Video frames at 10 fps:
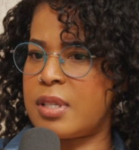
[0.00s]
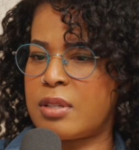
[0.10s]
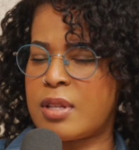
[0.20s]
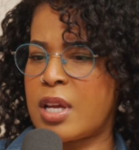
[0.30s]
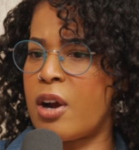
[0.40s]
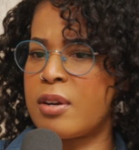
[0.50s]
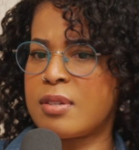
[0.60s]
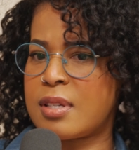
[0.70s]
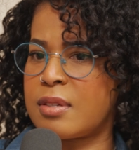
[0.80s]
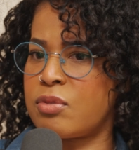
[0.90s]
in the
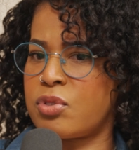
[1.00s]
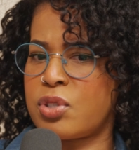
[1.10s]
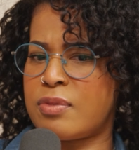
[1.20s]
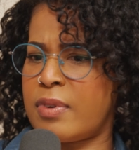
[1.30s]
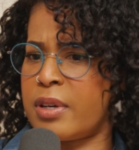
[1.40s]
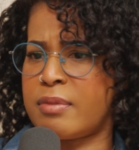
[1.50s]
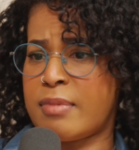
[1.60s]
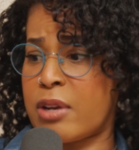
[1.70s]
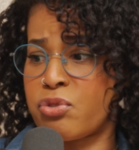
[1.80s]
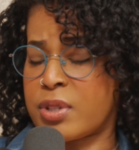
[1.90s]
arts, and she's very
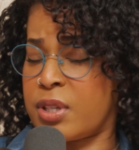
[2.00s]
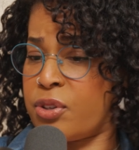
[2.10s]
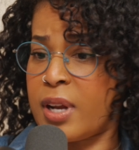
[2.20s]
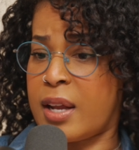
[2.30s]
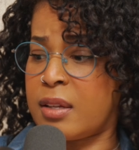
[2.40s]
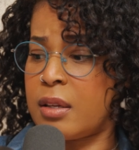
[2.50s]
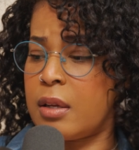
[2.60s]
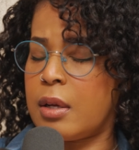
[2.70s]
naturally good at it.